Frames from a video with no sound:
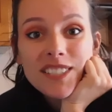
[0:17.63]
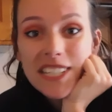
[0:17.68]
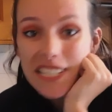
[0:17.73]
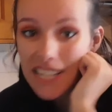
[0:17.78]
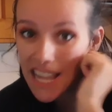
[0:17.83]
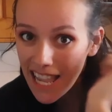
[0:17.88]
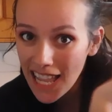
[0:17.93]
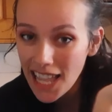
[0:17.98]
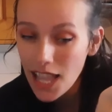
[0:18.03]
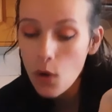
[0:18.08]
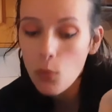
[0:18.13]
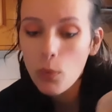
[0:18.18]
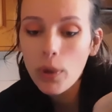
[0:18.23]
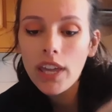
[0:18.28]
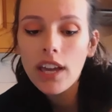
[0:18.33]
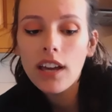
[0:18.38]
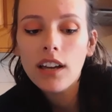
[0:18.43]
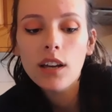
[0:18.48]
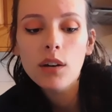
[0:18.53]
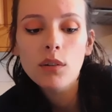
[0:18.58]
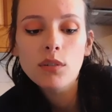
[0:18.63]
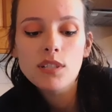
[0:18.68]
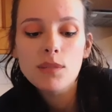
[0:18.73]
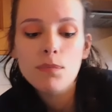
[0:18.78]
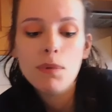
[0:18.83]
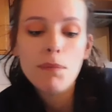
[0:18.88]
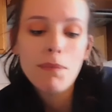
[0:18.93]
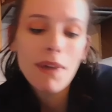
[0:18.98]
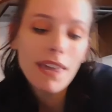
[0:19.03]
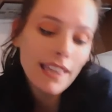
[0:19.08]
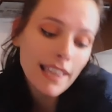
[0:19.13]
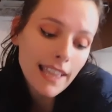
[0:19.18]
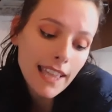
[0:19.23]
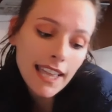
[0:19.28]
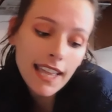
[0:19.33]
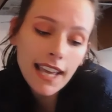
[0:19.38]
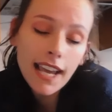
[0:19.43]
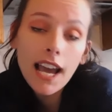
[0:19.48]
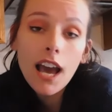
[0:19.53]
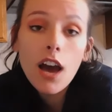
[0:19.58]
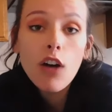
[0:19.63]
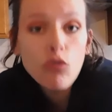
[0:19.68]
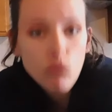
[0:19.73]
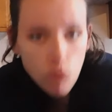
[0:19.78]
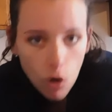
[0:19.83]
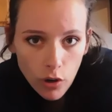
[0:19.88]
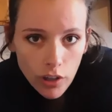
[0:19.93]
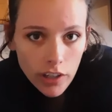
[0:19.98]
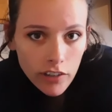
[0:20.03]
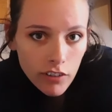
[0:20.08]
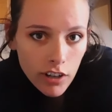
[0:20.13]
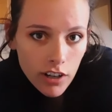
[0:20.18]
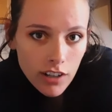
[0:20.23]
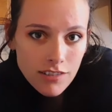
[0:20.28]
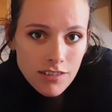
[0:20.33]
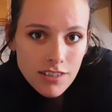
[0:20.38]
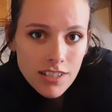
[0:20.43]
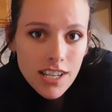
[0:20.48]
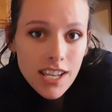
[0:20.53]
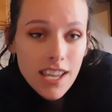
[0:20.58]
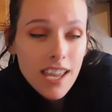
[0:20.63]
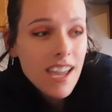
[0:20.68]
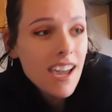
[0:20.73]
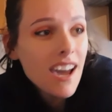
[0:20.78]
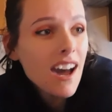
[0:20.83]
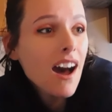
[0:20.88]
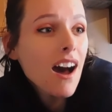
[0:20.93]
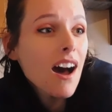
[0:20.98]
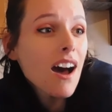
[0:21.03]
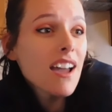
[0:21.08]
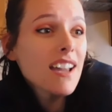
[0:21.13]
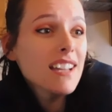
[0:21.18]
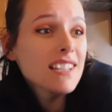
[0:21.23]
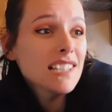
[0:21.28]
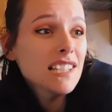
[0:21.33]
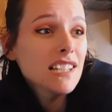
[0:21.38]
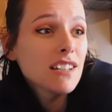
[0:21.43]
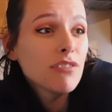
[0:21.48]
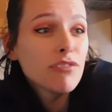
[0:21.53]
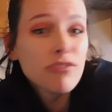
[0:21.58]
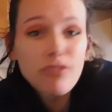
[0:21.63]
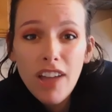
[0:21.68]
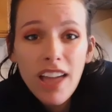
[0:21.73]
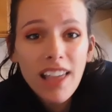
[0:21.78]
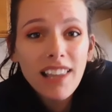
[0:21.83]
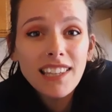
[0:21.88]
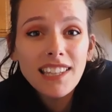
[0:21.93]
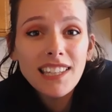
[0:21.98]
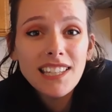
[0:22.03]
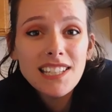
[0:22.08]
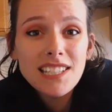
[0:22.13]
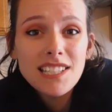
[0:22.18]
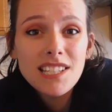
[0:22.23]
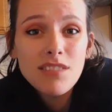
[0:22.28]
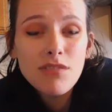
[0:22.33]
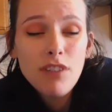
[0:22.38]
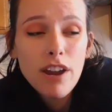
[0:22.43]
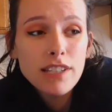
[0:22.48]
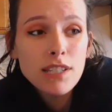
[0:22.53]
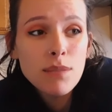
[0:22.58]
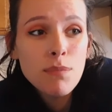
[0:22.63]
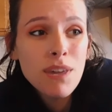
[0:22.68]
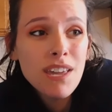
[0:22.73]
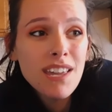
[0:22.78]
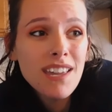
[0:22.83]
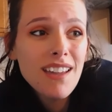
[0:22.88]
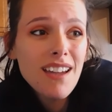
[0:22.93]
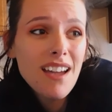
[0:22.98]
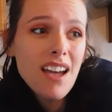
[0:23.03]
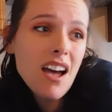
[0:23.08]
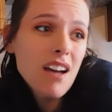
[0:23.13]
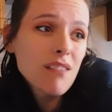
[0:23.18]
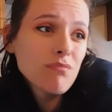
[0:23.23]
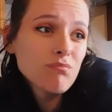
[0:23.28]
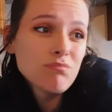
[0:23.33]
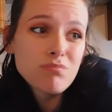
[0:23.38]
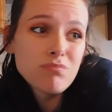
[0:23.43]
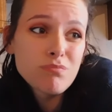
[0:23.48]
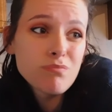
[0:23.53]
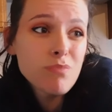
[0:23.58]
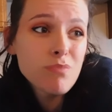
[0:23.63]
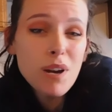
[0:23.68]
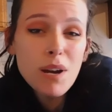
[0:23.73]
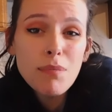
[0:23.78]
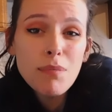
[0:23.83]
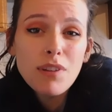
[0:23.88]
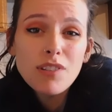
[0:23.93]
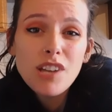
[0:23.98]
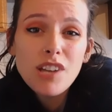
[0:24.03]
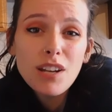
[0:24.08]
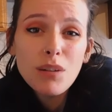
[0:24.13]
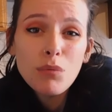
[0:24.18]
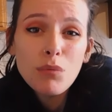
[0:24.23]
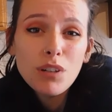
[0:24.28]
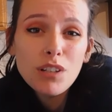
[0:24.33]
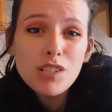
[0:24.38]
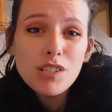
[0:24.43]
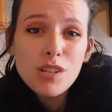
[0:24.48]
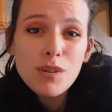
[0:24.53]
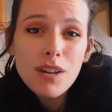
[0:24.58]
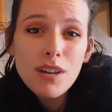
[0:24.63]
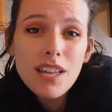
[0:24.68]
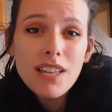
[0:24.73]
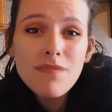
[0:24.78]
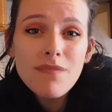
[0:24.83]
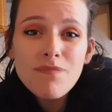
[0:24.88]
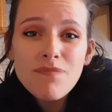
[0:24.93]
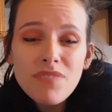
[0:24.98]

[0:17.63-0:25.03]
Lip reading: Today we are going to be making Rocky Road. It's a fairly easy recipe, pretty much anyone could do it.